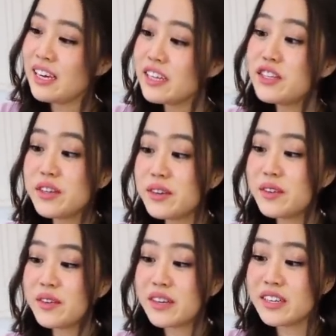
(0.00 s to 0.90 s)
that. They
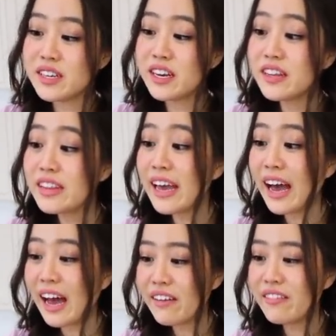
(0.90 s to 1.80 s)
do. They don't have that. They
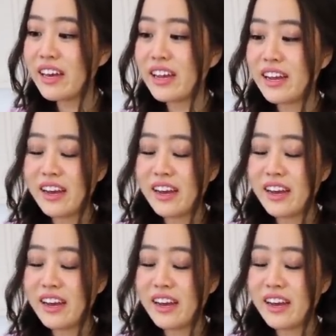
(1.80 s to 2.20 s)
have it.